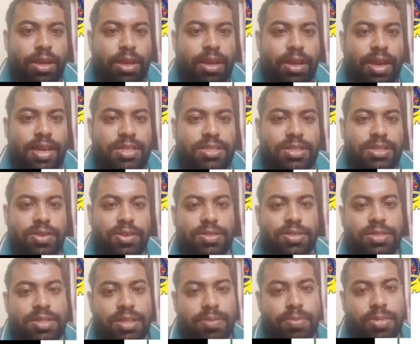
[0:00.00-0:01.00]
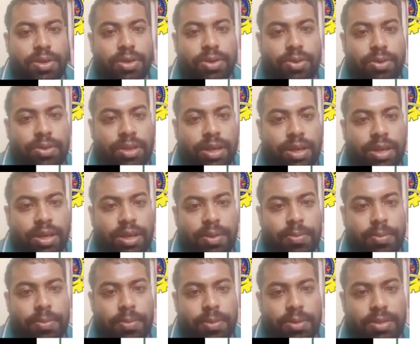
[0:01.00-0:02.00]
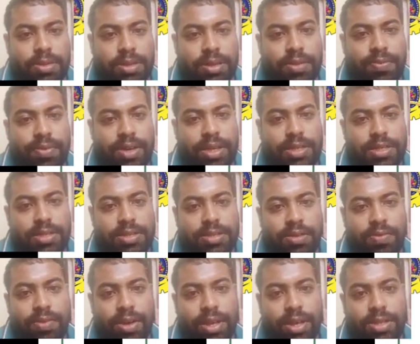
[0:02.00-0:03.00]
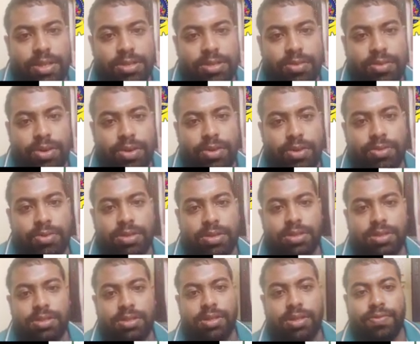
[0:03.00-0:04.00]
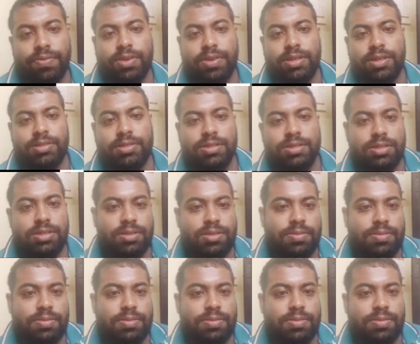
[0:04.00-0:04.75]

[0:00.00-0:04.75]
As you can see below the certifications of ISO 22000 certificates.